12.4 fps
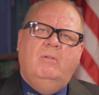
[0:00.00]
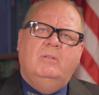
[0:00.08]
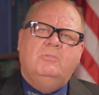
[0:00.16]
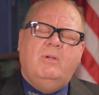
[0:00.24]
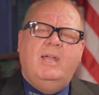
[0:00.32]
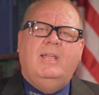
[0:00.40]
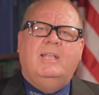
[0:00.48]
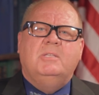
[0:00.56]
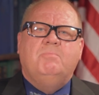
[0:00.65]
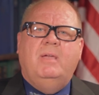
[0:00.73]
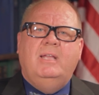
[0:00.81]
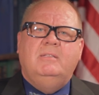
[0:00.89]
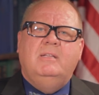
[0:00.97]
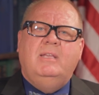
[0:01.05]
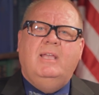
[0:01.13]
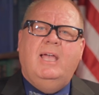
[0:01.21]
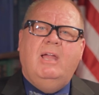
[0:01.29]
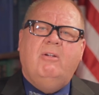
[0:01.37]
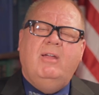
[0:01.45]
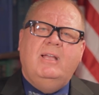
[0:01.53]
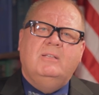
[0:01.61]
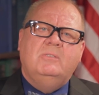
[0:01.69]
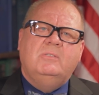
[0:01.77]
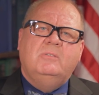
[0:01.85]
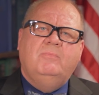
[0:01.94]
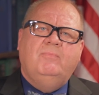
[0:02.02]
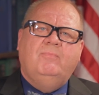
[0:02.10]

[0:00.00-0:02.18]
That's right, it gets paid to the IRS.